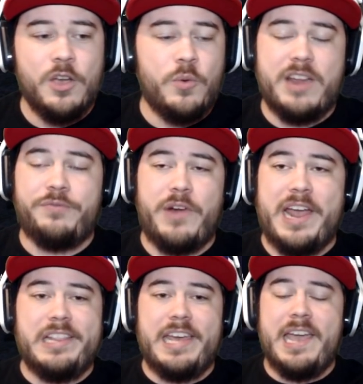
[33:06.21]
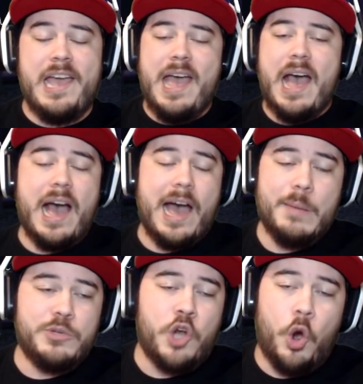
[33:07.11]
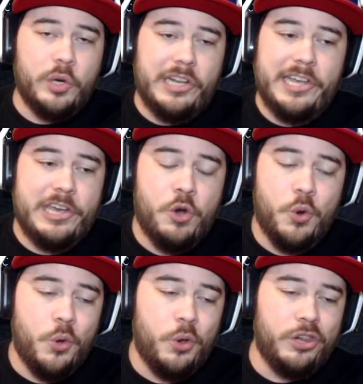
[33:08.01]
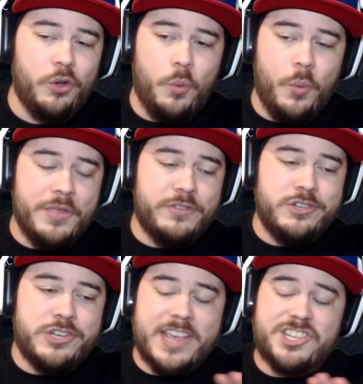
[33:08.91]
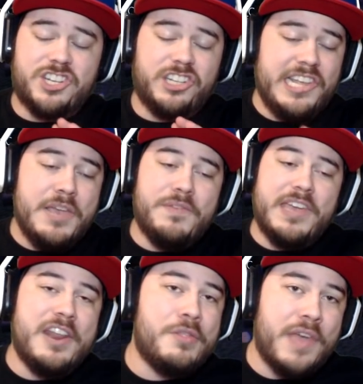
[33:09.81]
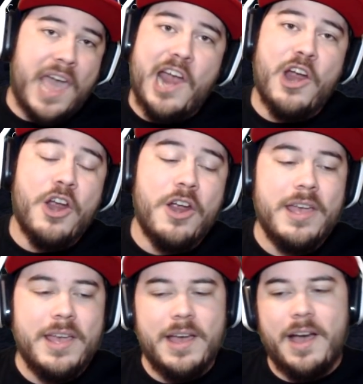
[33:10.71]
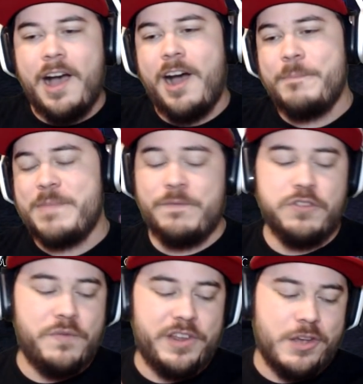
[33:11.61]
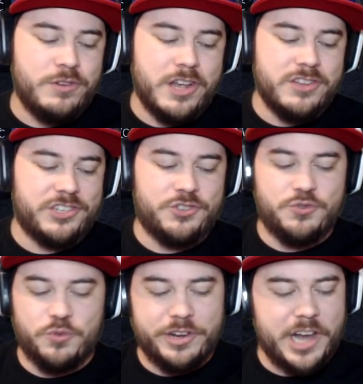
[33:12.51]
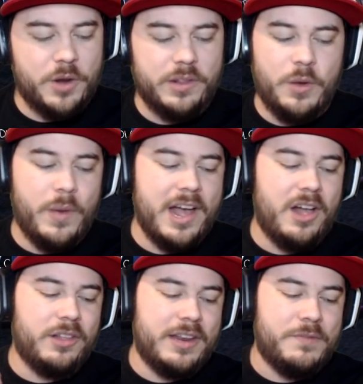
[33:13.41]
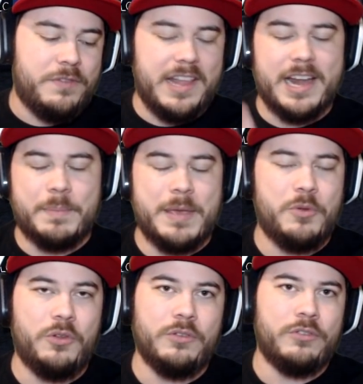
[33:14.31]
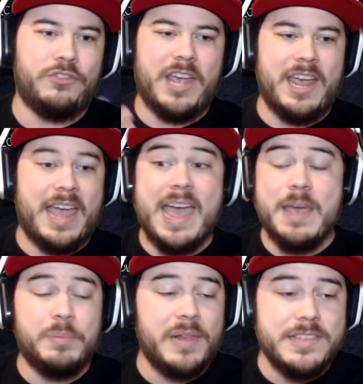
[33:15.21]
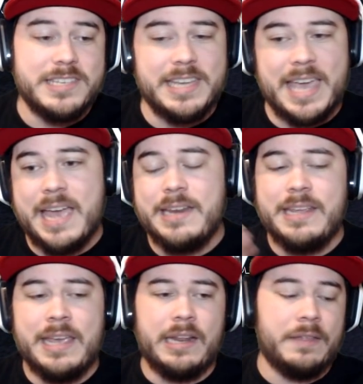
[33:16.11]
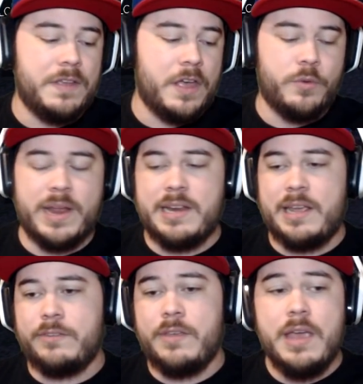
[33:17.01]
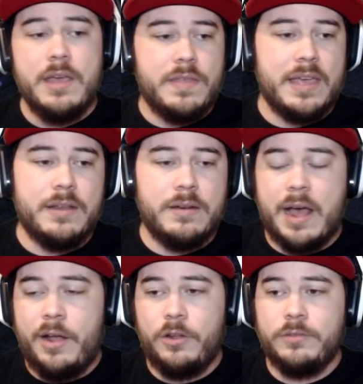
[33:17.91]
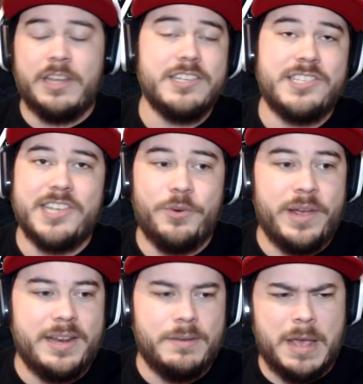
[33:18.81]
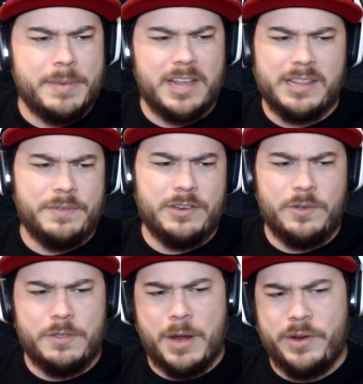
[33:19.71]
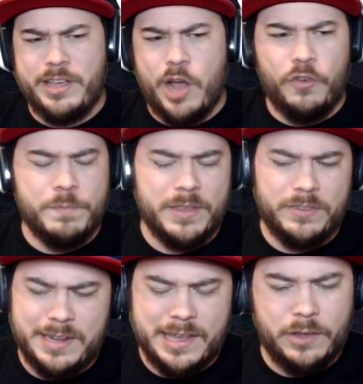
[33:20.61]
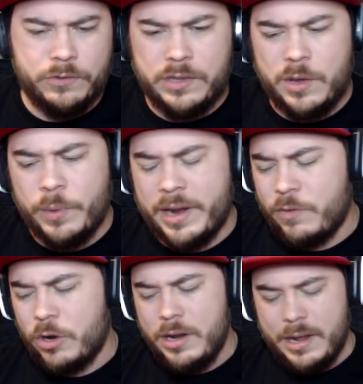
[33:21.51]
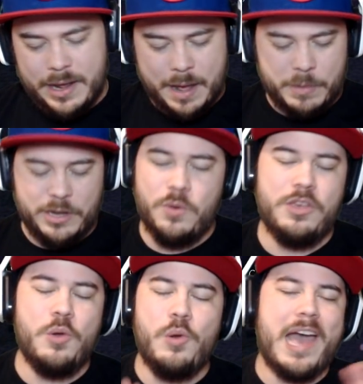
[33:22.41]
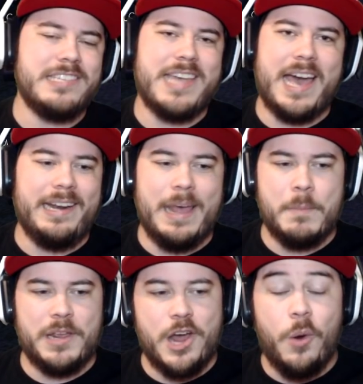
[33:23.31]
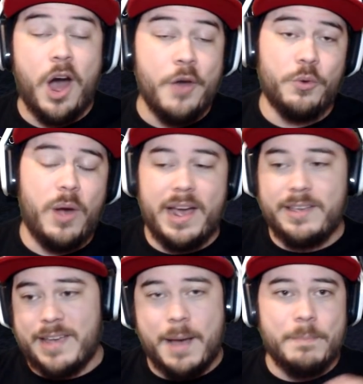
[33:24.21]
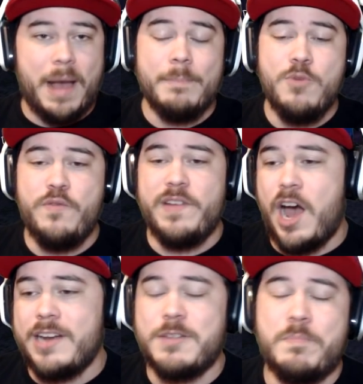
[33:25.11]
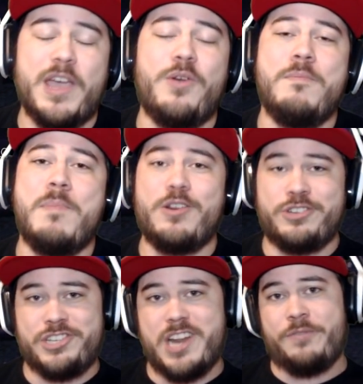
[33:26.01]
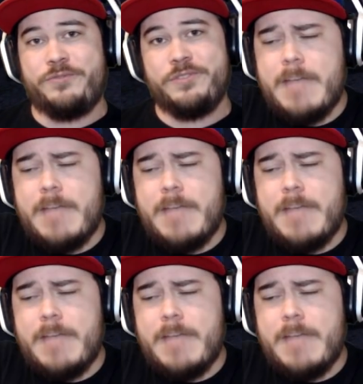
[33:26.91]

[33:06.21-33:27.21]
Quite frankly, I'm totally cool with just leaving it there. Um, if the video does extraordinarily well, and if a lot of people say, hey, play this again and get, like, the other endings, then I'll consider it, and maybe I'll even do the Merry Golfmas D L C, whatever. I mean, you, you guys gotta let me know. Otherwise, I'm, I'm moving on to bigger and better stuff.